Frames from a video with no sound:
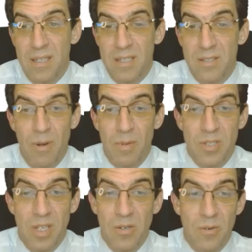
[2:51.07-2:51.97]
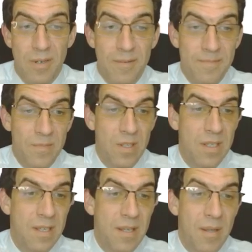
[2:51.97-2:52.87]
it's rubbish, ignore it.
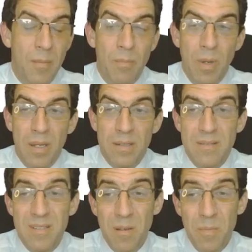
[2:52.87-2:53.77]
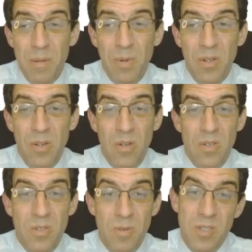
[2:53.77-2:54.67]
But some people are
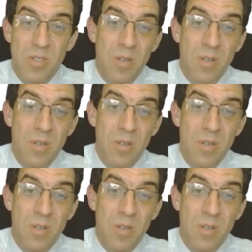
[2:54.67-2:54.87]
not as switched